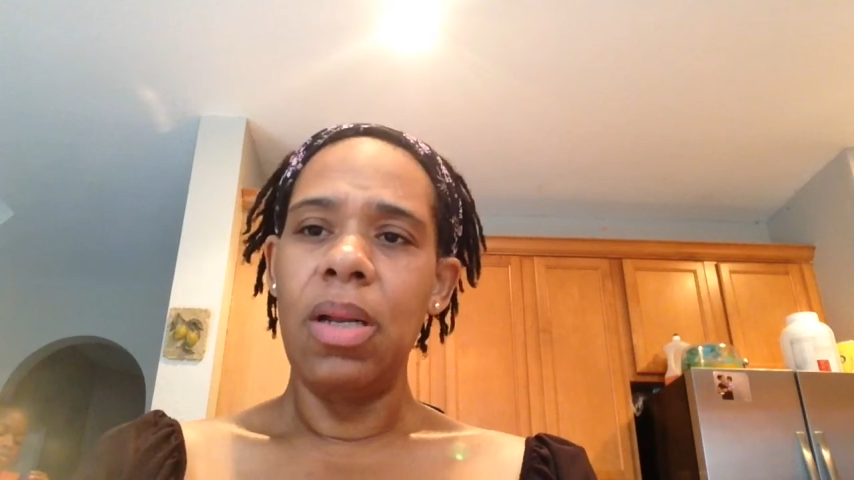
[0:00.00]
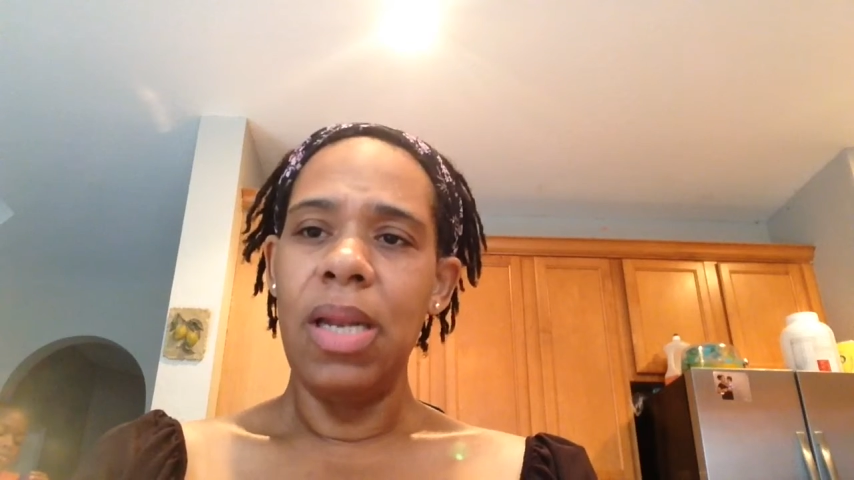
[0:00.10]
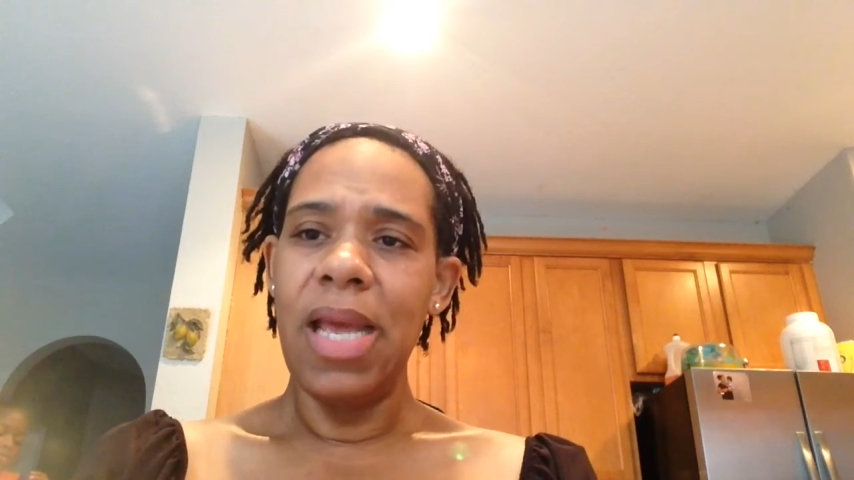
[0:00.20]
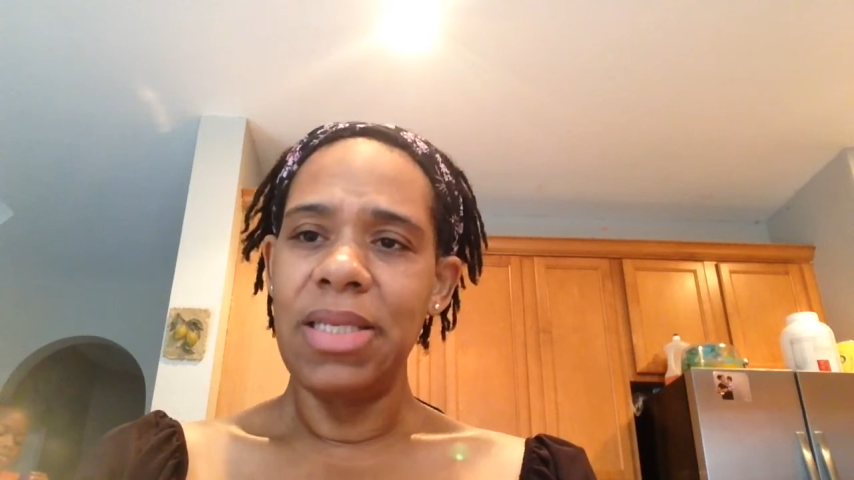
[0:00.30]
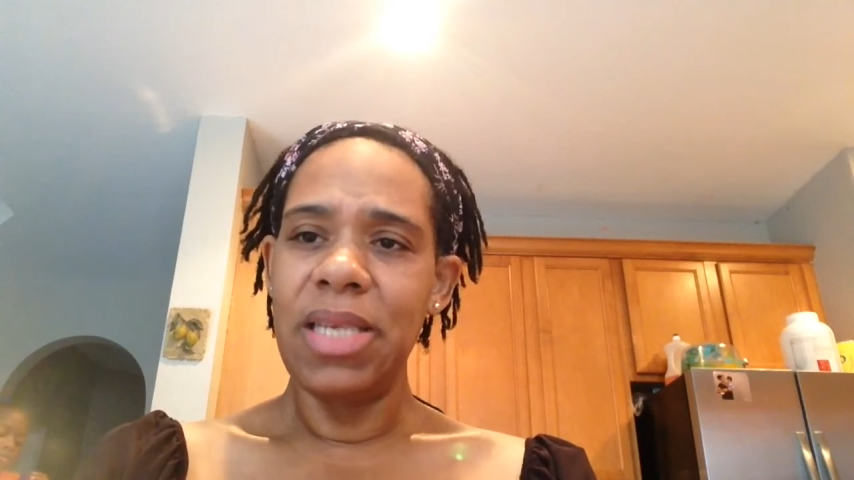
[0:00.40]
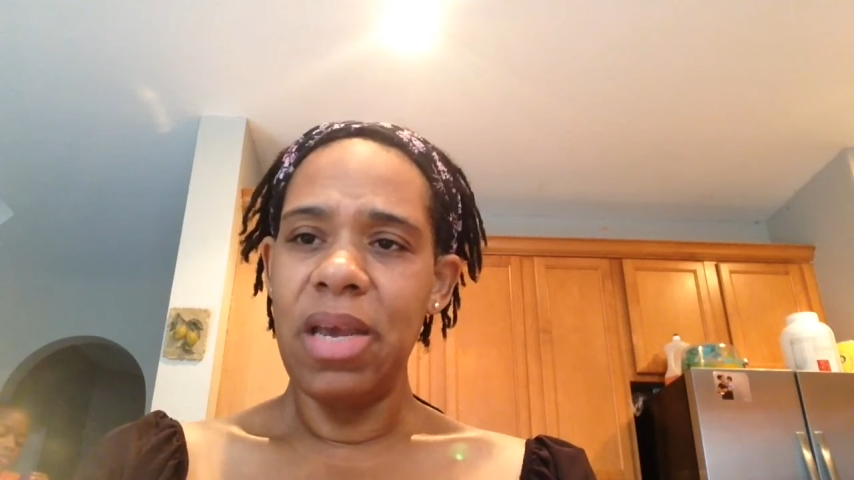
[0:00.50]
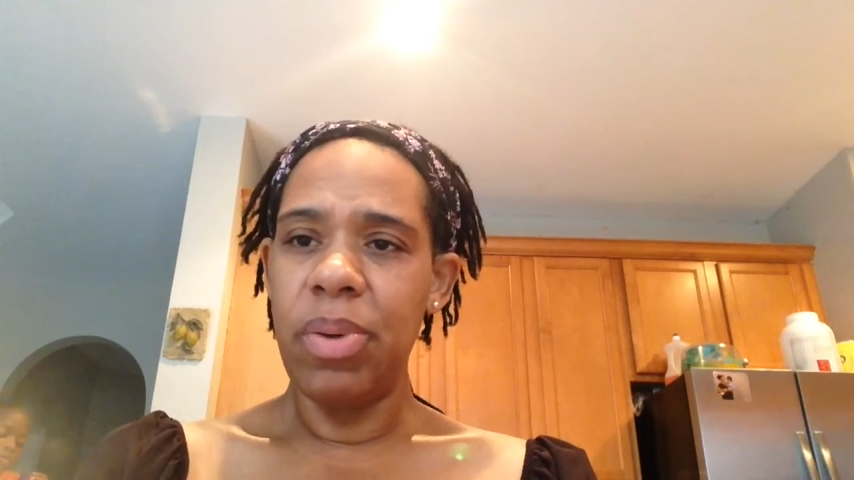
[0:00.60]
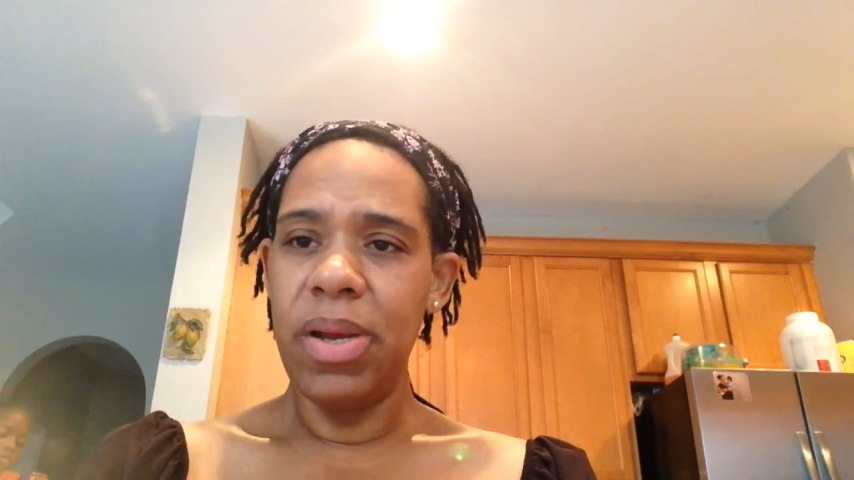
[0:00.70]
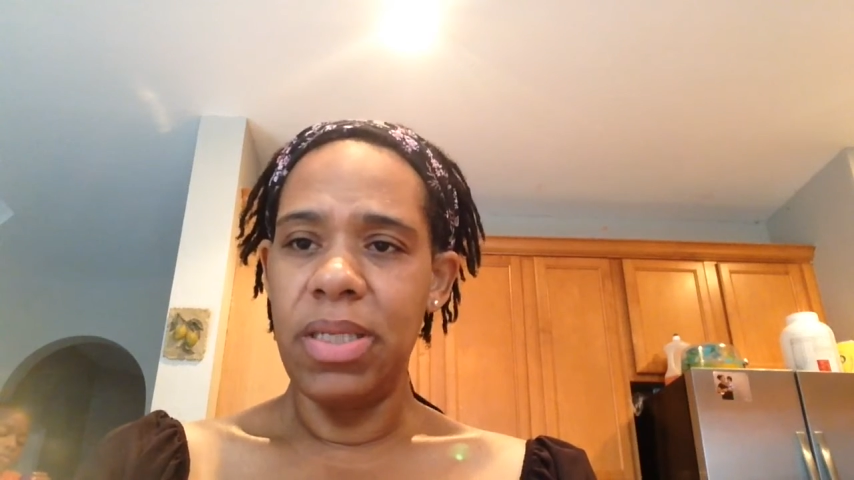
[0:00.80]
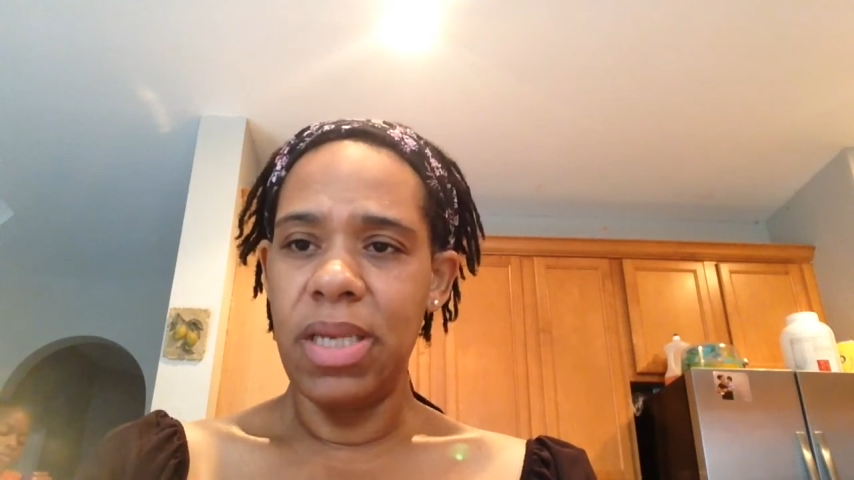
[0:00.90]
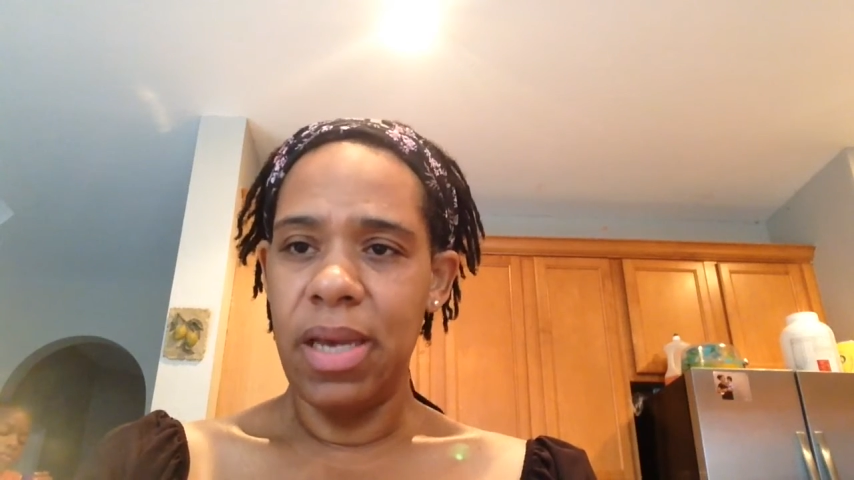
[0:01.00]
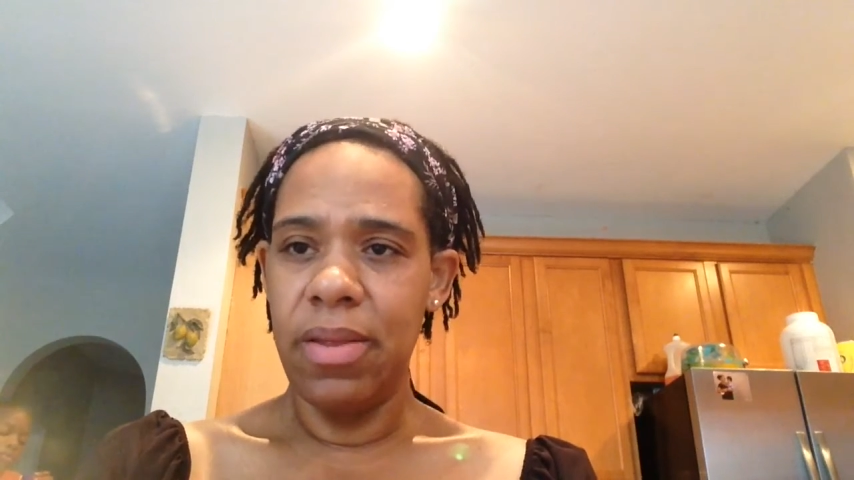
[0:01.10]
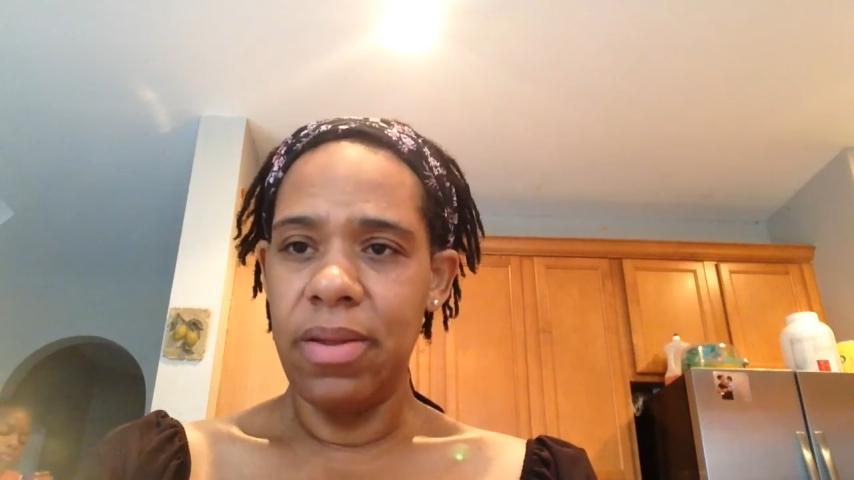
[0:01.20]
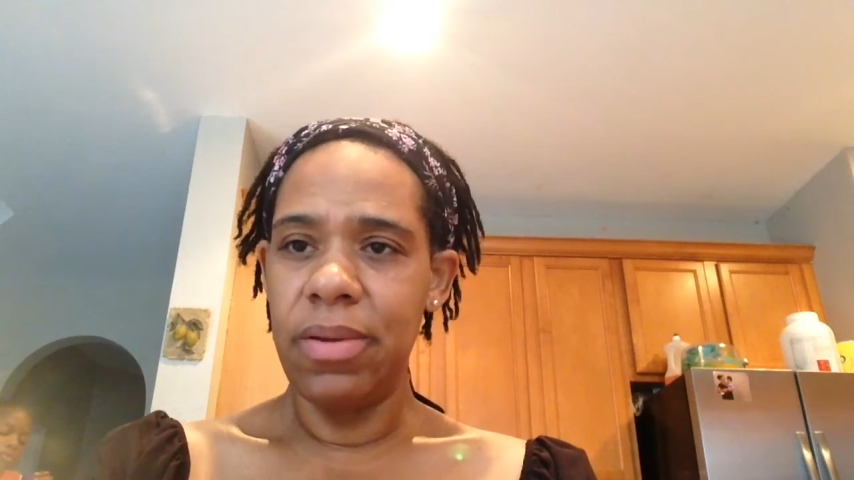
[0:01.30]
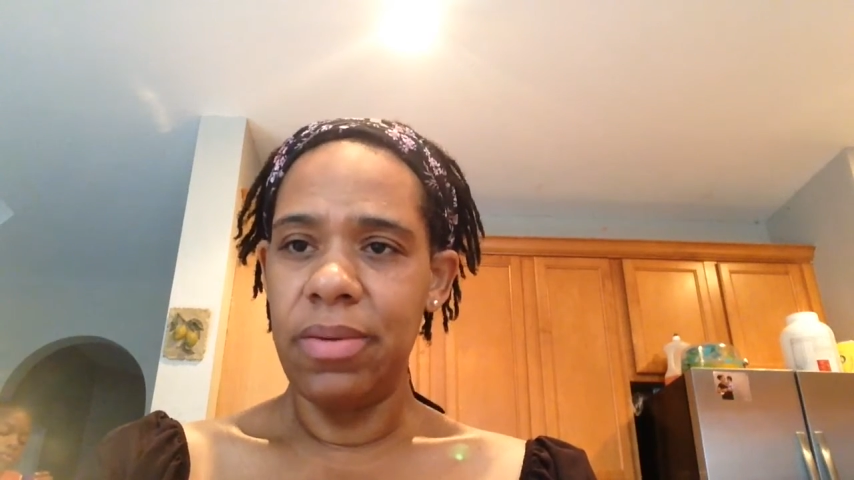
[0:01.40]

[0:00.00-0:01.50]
let's say a prayer together.